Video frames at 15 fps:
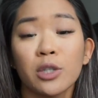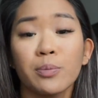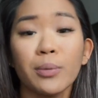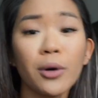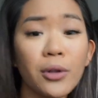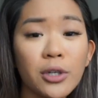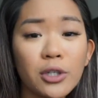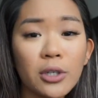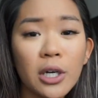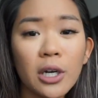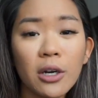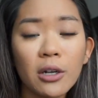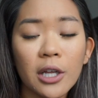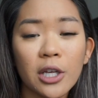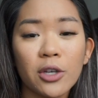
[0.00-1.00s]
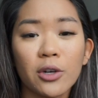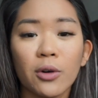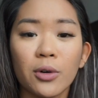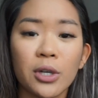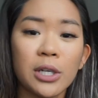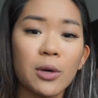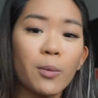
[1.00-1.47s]
pull the trigger. Like you
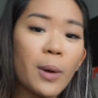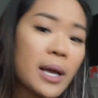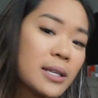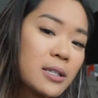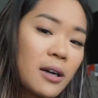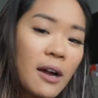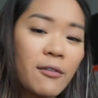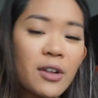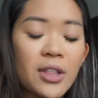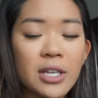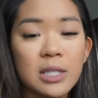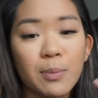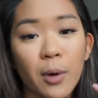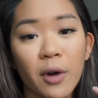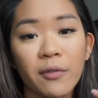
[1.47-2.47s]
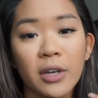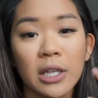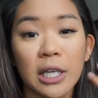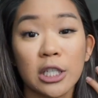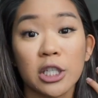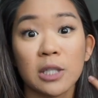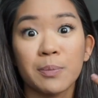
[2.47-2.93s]
don't need to wait until everything's perfect.
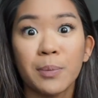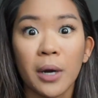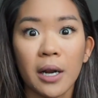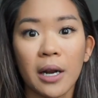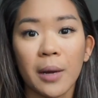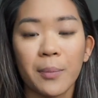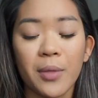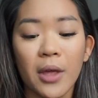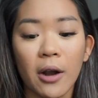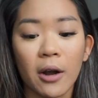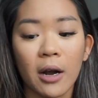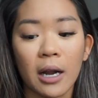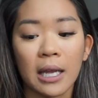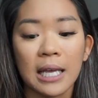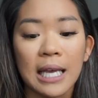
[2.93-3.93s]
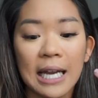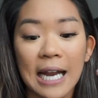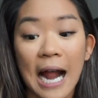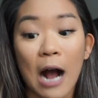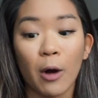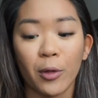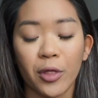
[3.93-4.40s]
Like just put it up there and get
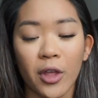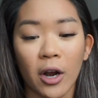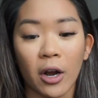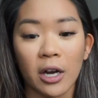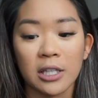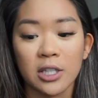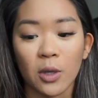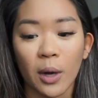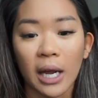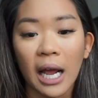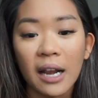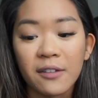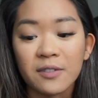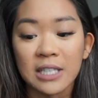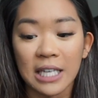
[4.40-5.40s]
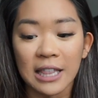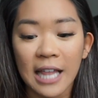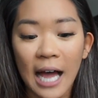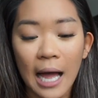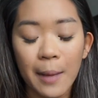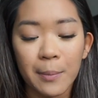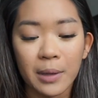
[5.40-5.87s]
it out there. And so I kind of did
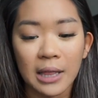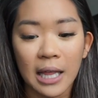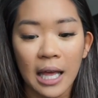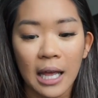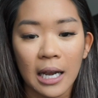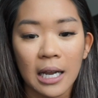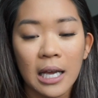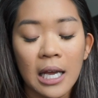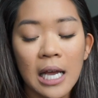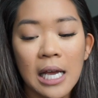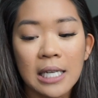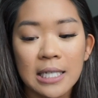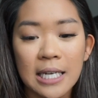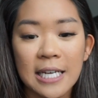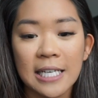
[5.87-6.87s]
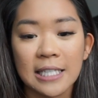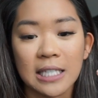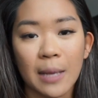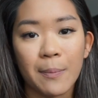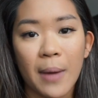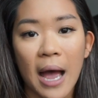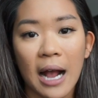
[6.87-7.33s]
that. But then taking a
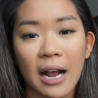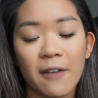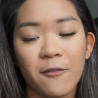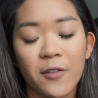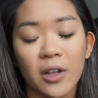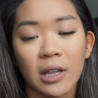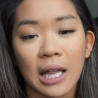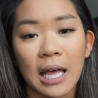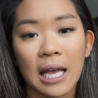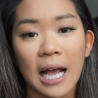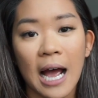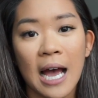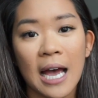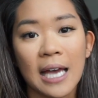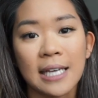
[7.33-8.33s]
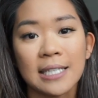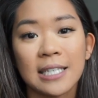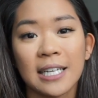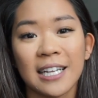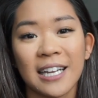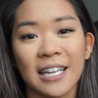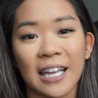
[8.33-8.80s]
step back, I feel like I
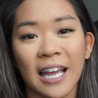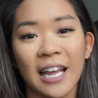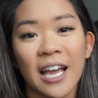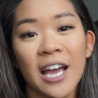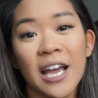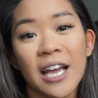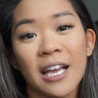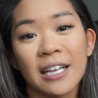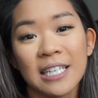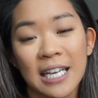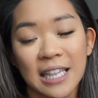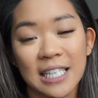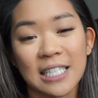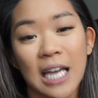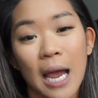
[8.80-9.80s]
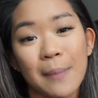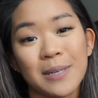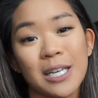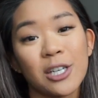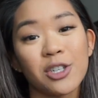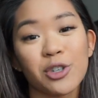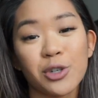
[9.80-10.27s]
didn't like take the time
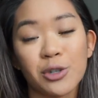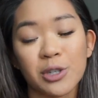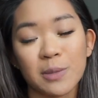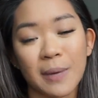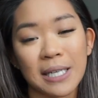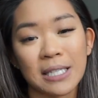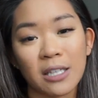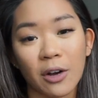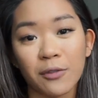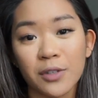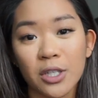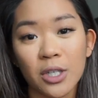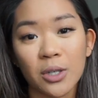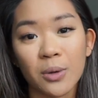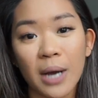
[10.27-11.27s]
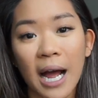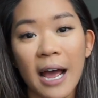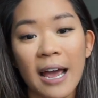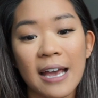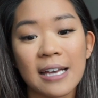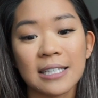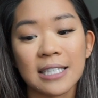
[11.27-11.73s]
to introduce myself to you
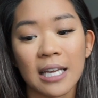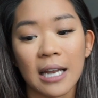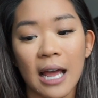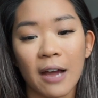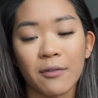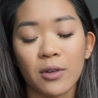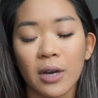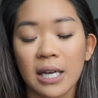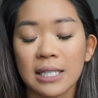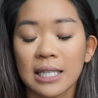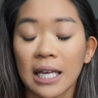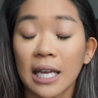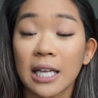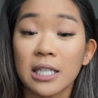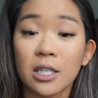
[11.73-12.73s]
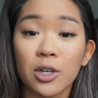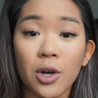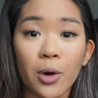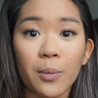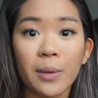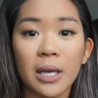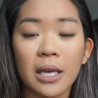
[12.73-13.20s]
guys and have you guys like get to
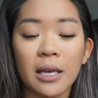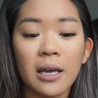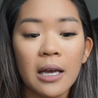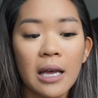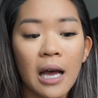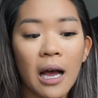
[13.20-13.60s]
know me.